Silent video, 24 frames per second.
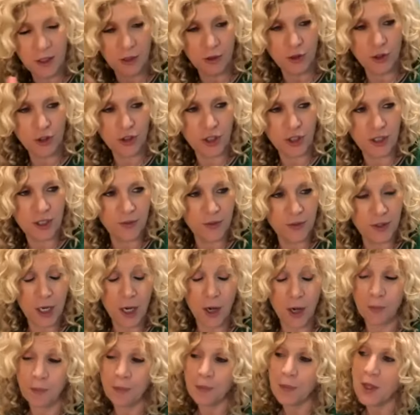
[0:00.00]
you know, you shouldn't even
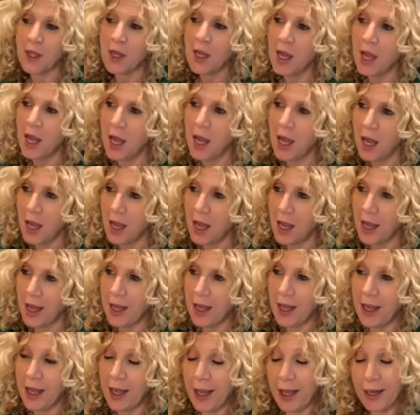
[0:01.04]
go.
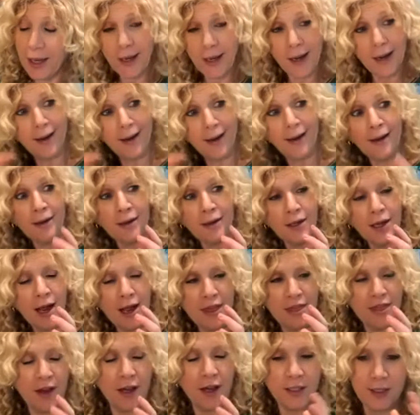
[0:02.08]
And I,
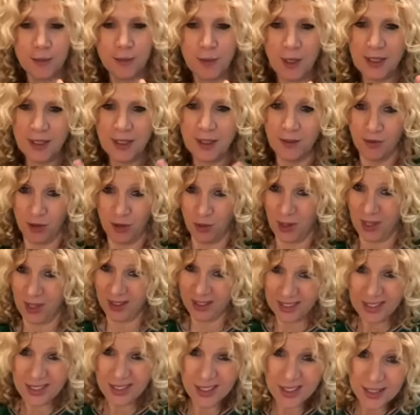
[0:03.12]
I thought to myself, do I
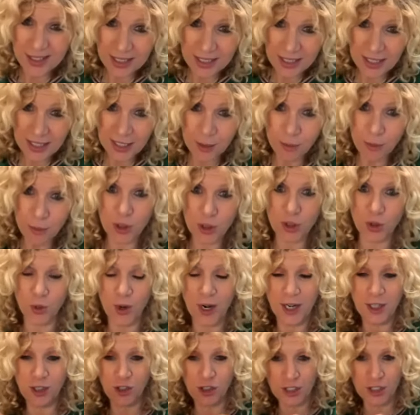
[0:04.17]
listen to him or do
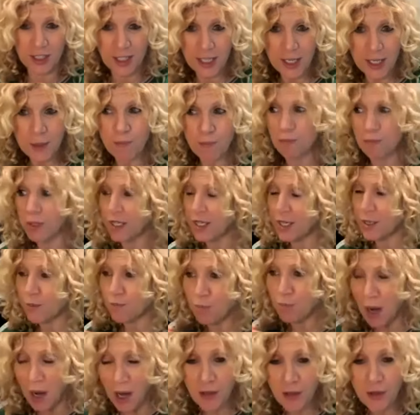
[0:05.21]
I just keep,
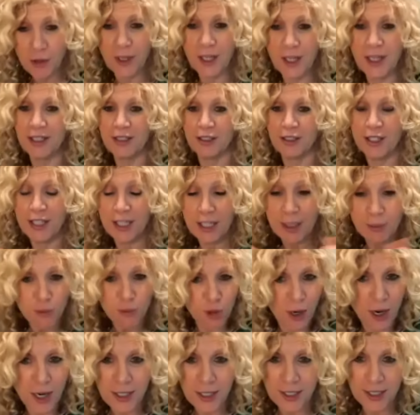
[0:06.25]
keep bothering and keep
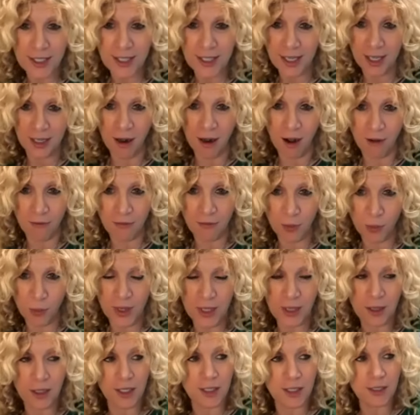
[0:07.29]
trying to get off the
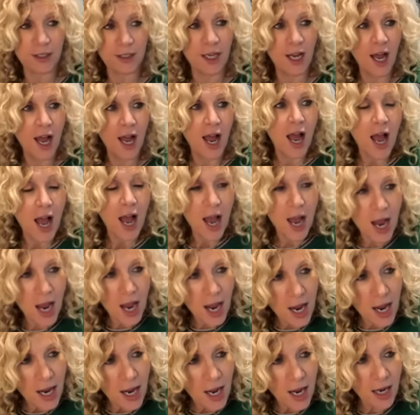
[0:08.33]
wait list?
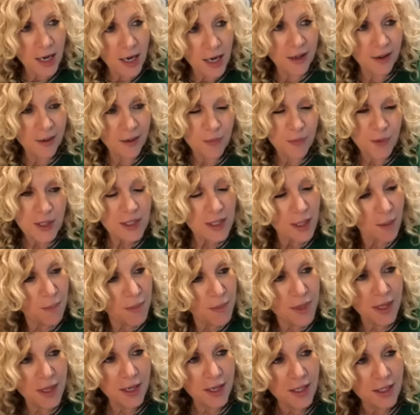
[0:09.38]
And
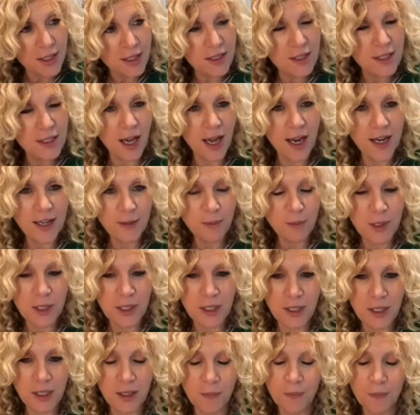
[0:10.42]
something inside
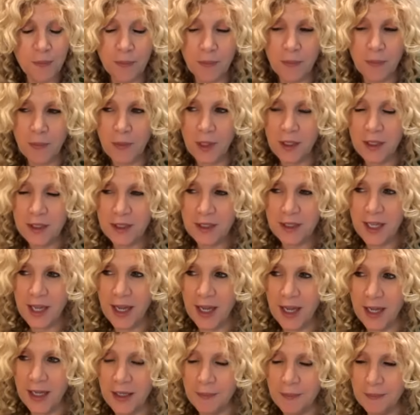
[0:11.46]
me
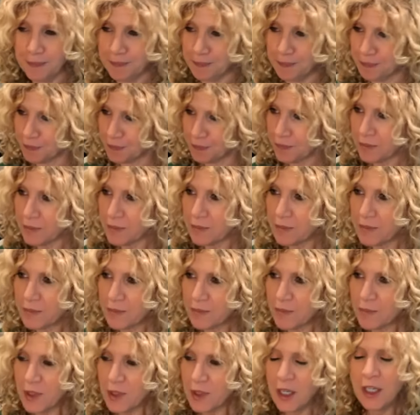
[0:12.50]
said,
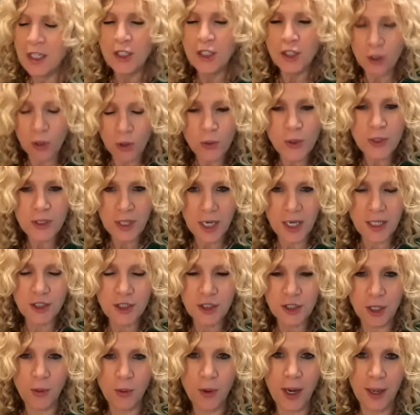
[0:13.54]
you always got to
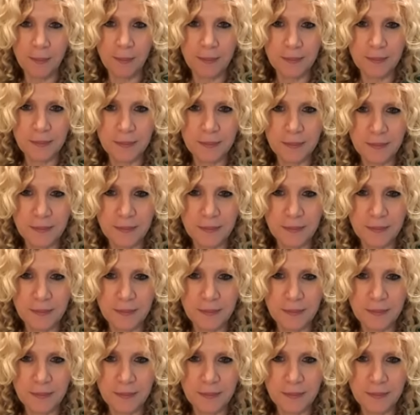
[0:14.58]
show up,